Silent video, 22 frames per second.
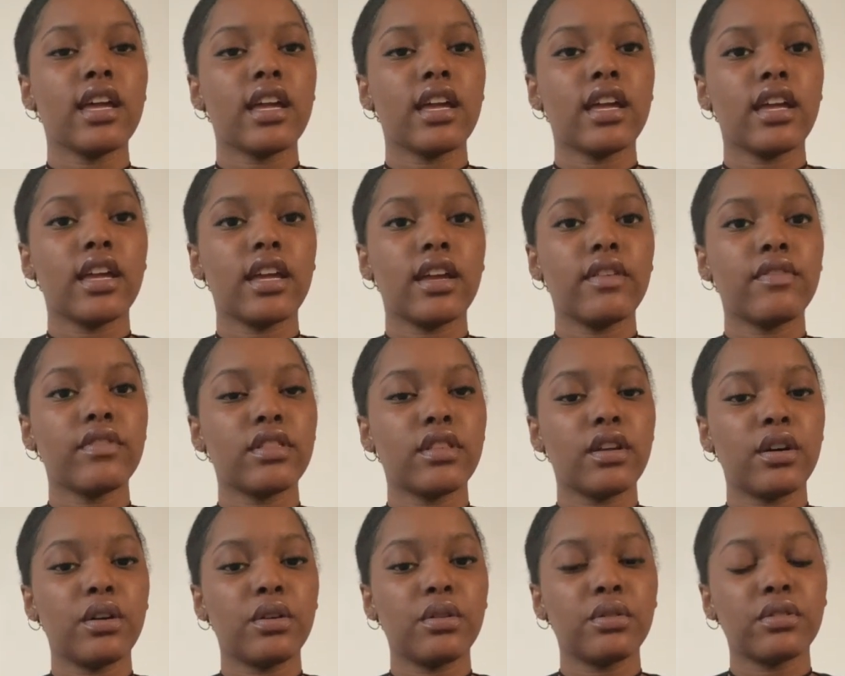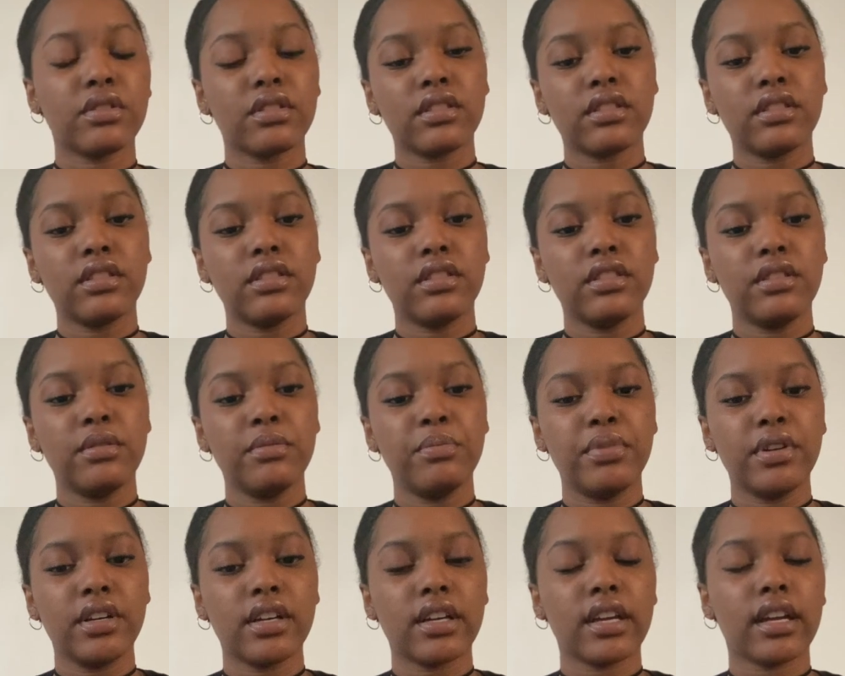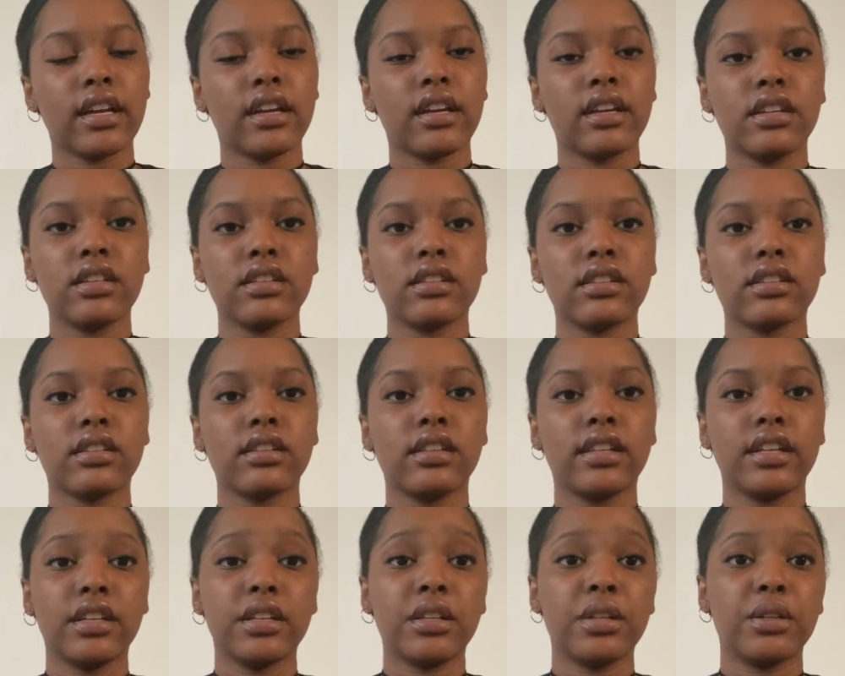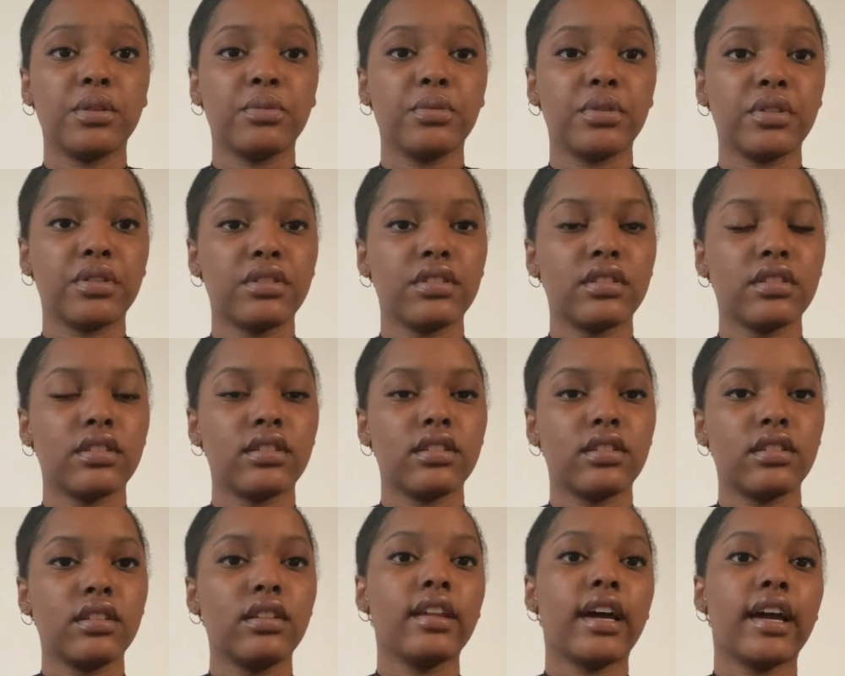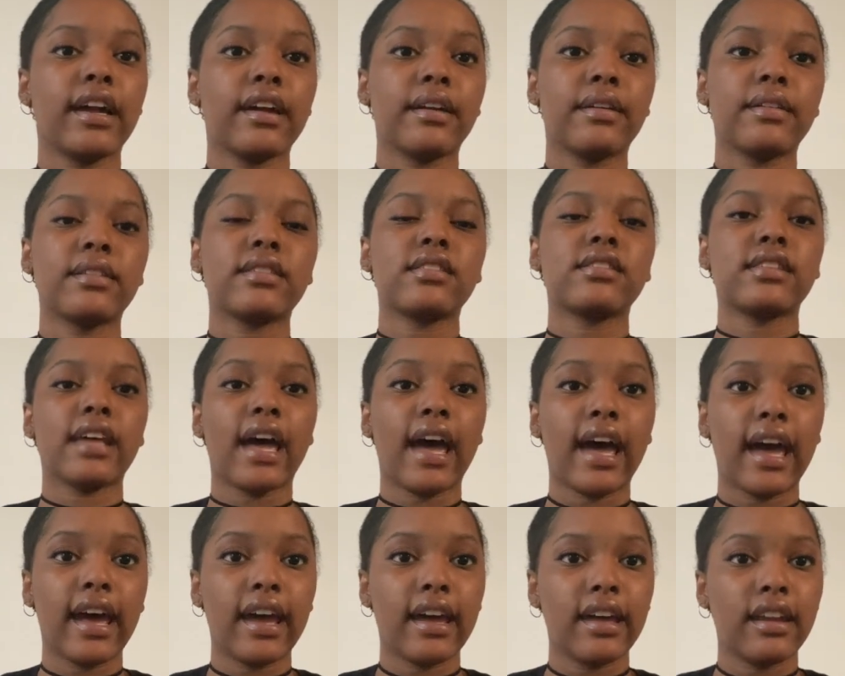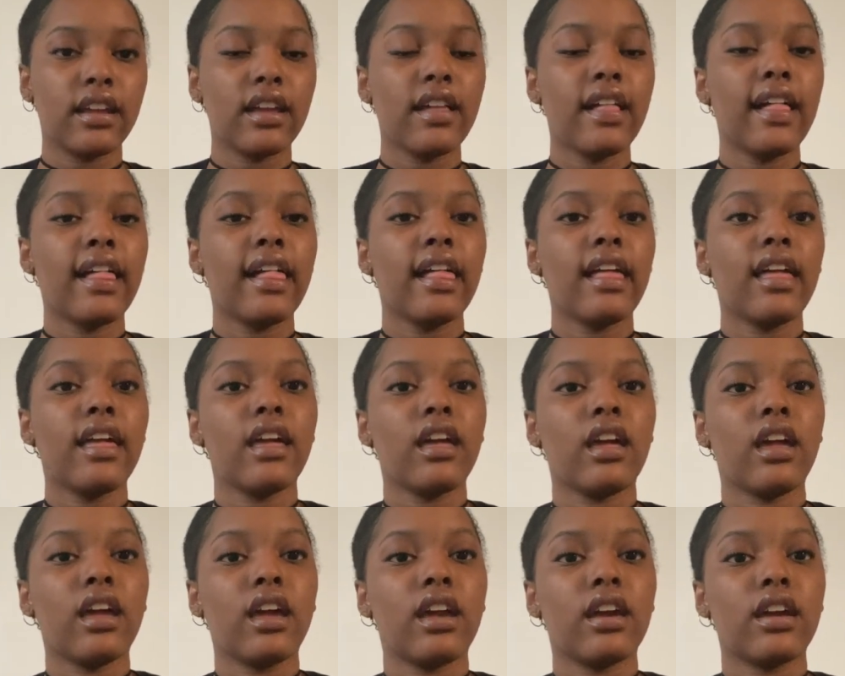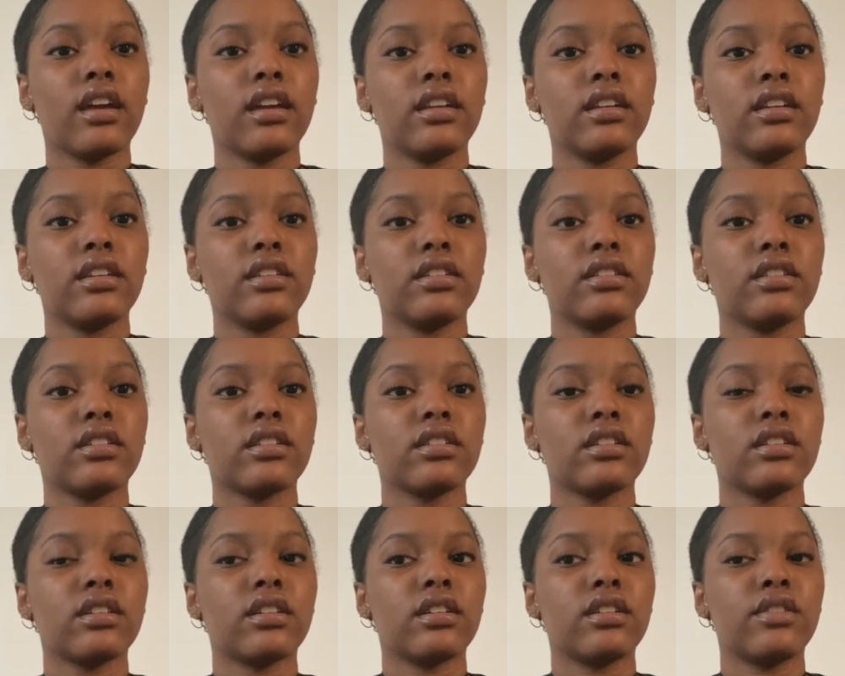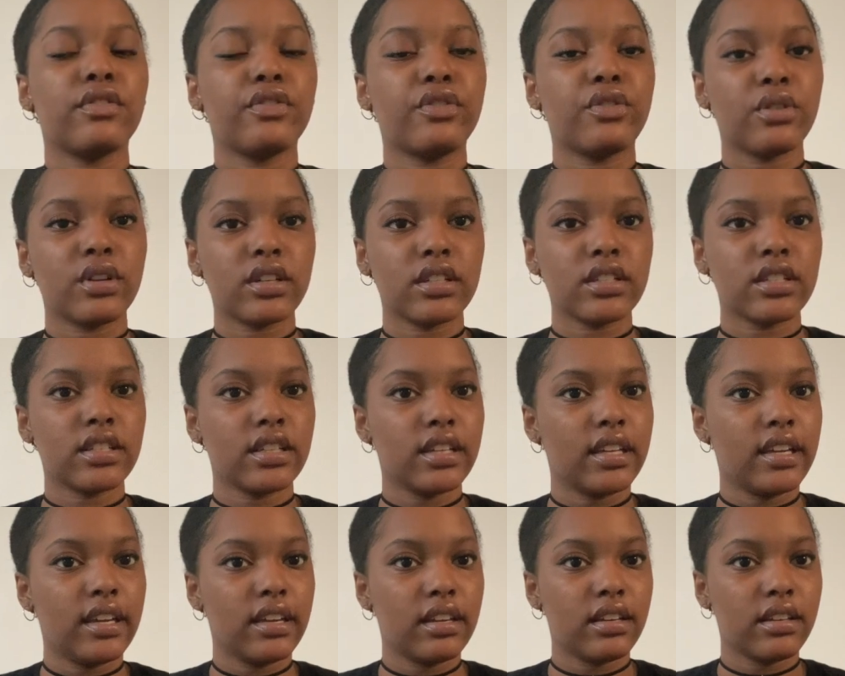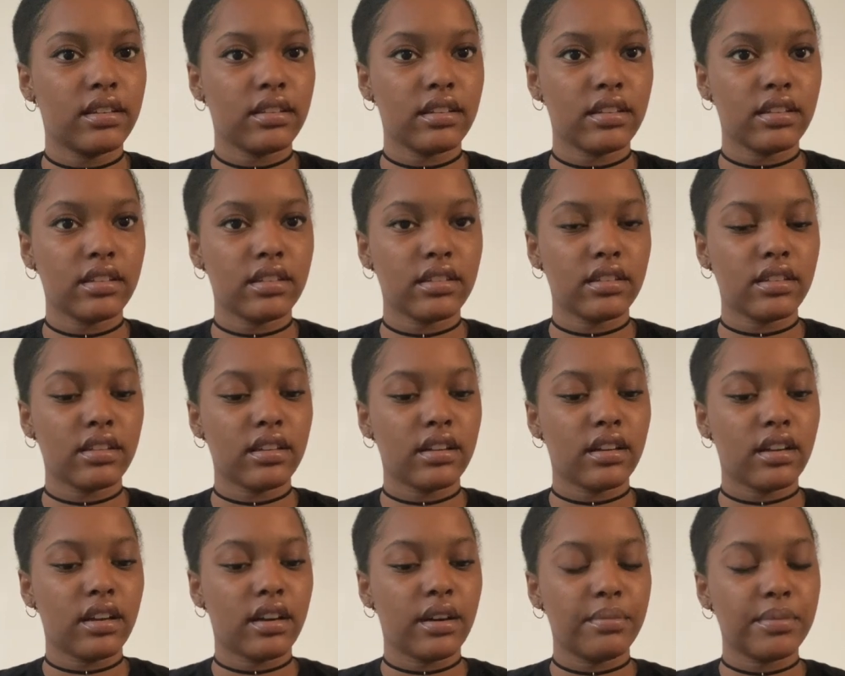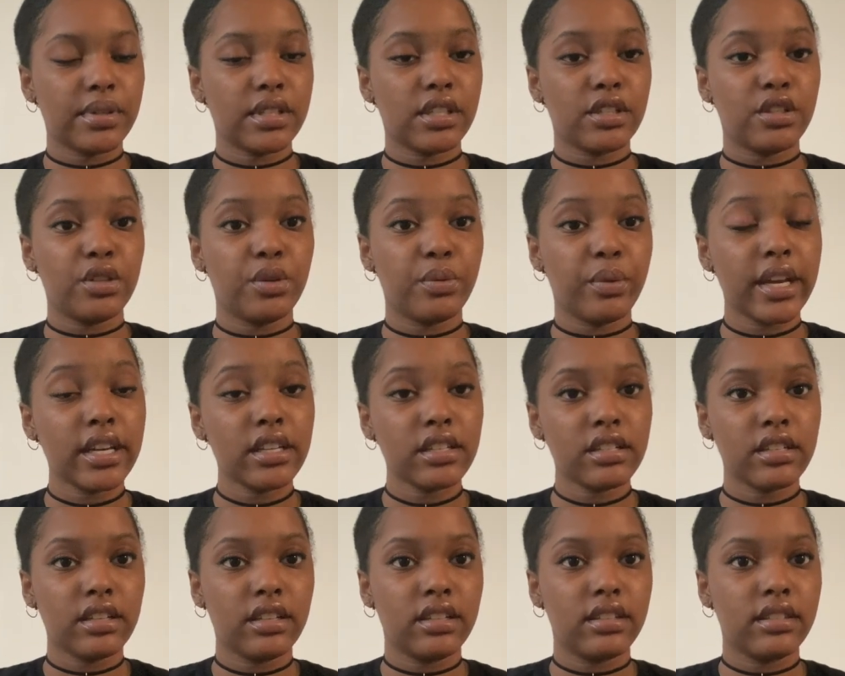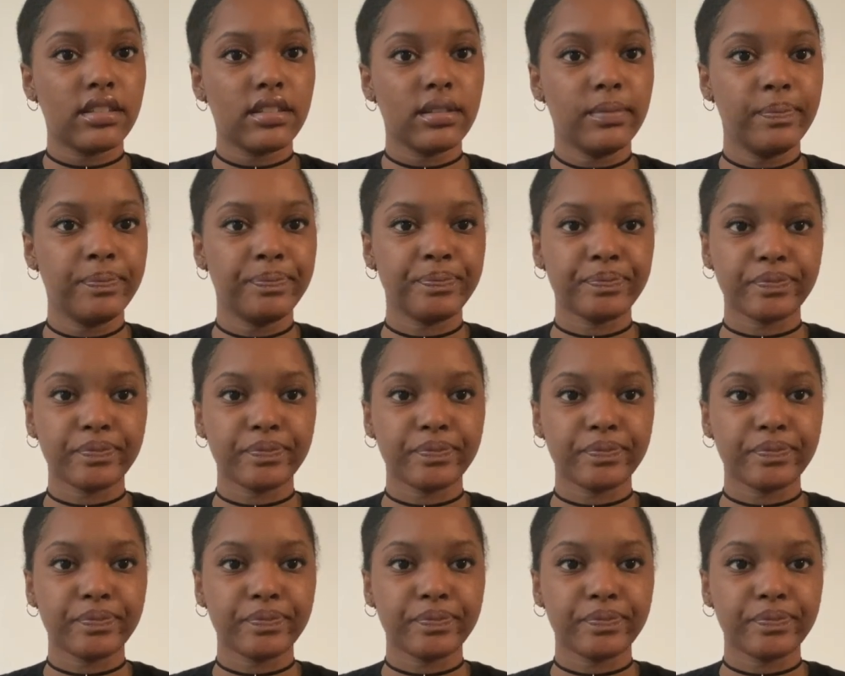Even though the book is littered with like sad and unfortunate situations,